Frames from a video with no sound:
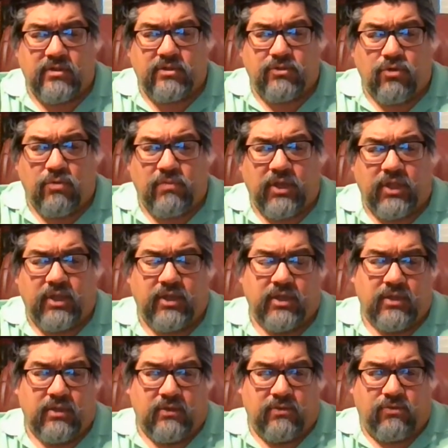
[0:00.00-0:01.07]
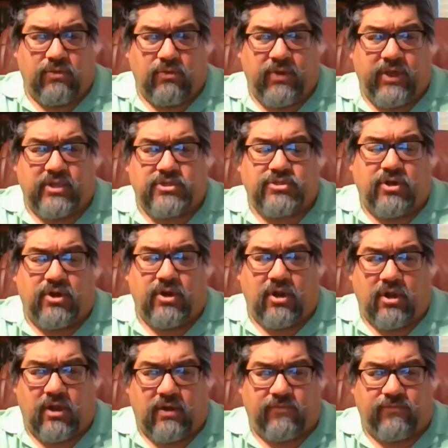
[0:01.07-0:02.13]
normally, for the way it started
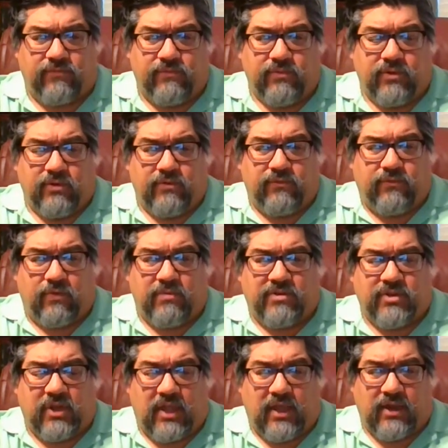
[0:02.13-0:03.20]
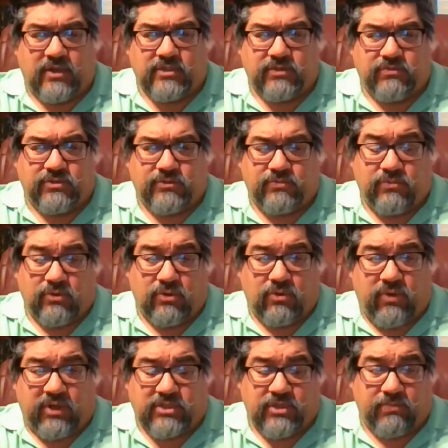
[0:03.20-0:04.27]
off for micheladas, it was
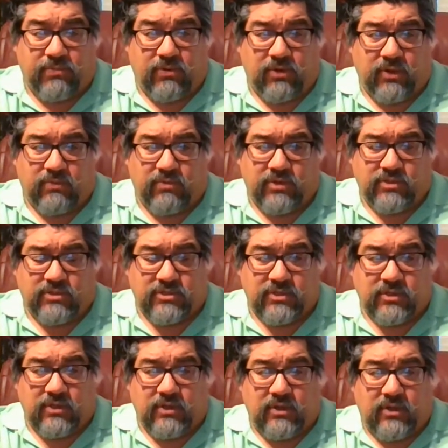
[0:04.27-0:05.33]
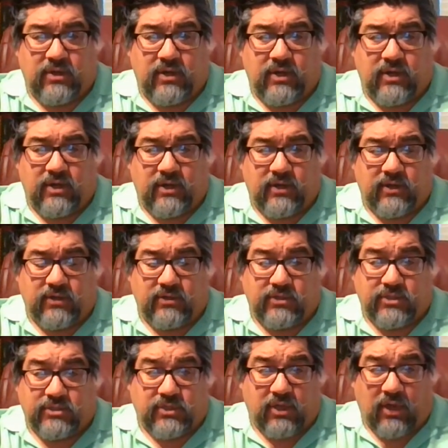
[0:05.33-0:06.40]
quite simple. It was
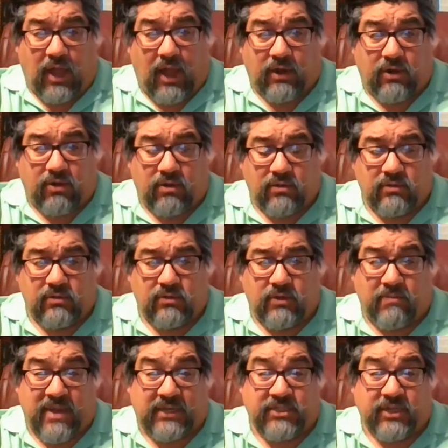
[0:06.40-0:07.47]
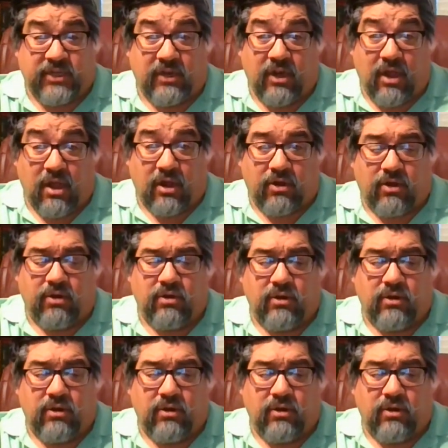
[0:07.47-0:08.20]
just a lager, a Mexican lager,